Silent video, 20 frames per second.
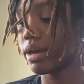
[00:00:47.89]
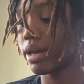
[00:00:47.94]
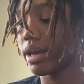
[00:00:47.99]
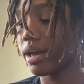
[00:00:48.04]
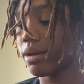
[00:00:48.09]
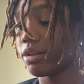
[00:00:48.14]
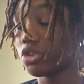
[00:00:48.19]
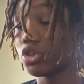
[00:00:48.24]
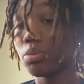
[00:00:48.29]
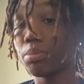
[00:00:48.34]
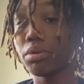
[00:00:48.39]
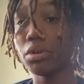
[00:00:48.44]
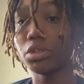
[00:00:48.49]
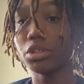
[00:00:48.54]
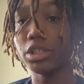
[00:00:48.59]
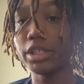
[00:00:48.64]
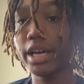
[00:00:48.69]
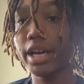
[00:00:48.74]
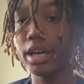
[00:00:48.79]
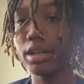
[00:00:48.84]
and to
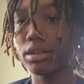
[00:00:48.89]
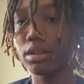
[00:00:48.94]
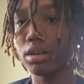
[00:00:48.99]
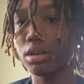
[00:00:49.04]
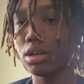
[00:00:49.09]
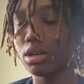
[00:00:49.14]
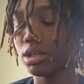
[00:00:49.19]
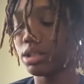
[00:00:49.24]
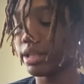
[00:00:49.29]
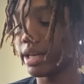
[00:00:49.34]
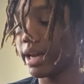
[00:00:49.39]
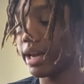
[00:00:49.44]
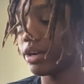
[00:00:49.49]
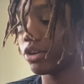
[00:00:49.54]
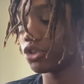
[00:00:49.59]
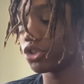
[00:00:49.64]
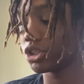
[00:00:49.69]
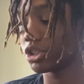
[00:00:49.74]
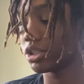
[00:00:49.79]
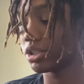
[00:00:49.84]
project the
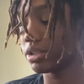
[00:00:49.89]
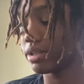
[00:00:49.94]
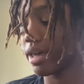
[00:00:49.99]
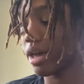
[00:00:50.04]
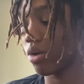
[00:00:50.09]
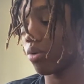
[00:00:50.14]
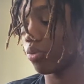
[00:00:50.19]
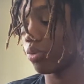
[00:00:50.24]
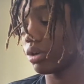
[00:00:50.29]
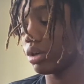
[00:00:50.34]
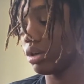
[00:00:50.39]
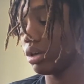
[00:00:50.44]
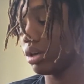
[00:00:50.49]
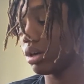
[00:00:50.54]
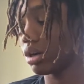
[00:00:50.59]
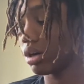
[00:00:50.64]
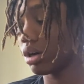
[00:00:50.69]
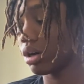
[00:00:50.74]
energies that we